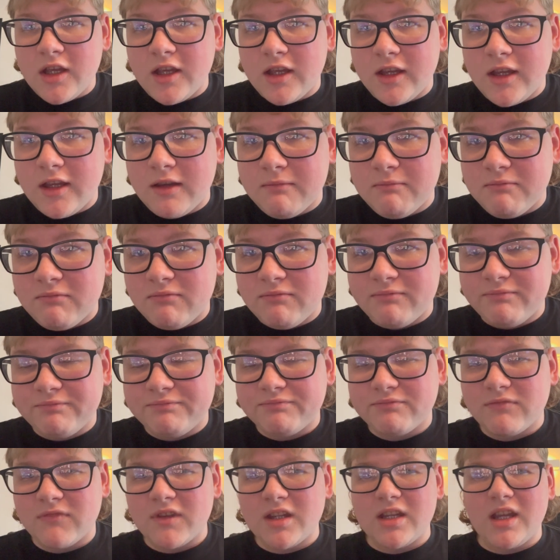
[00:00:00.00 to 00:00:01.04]

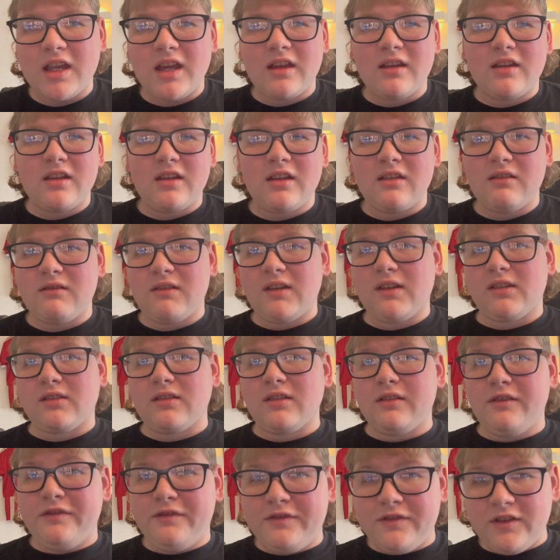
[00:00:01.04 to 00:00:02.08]
Let's
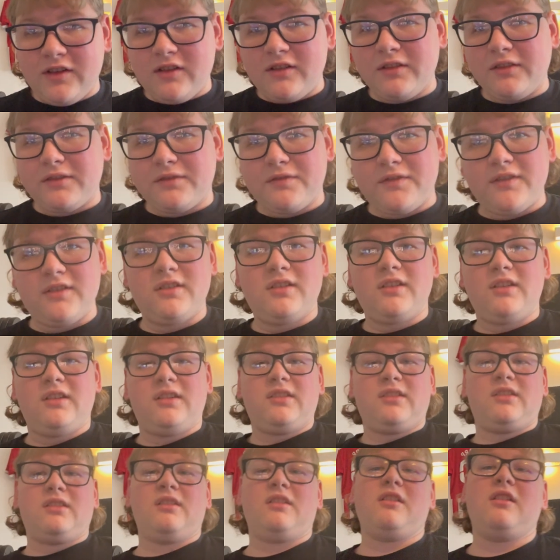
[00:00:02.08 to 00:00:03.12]
do thoughts
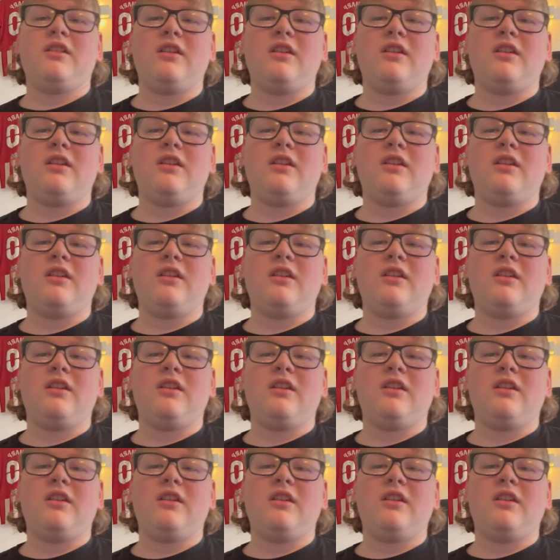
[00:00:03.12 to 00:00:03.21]
first.